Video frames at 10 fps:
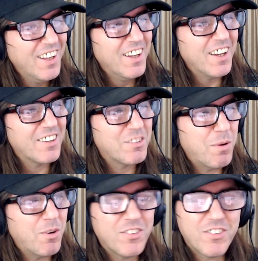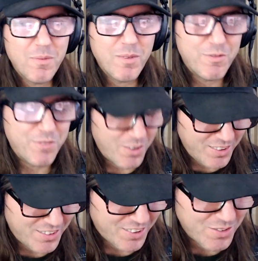Exposing some of the
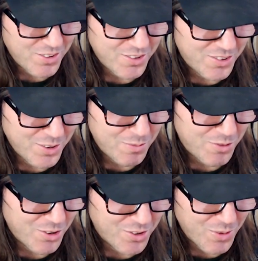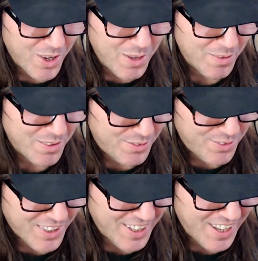phonies on YouTube, George Webb and those
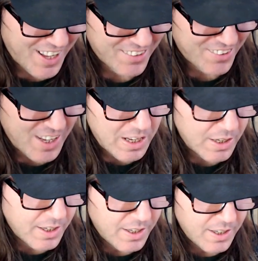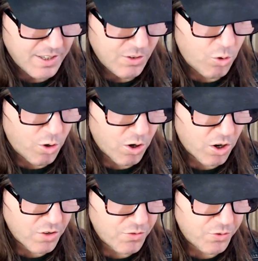fucking guys, right?
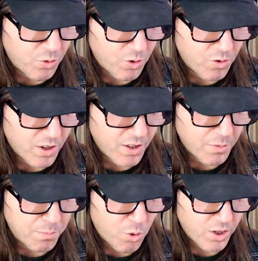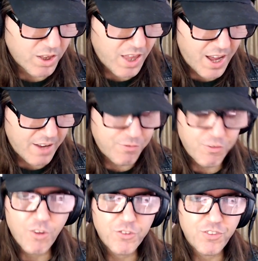Or the borderline
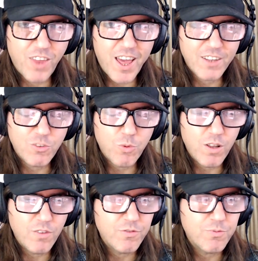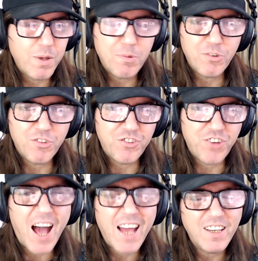false flag, 12 people
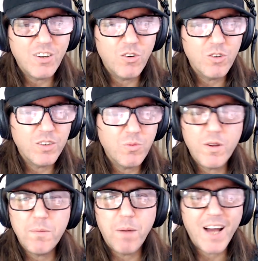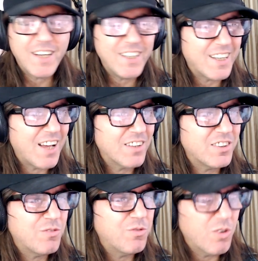shot, only one body
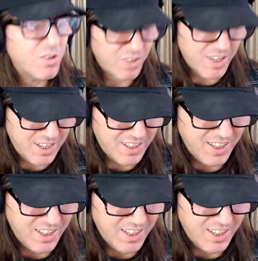accounted for, right?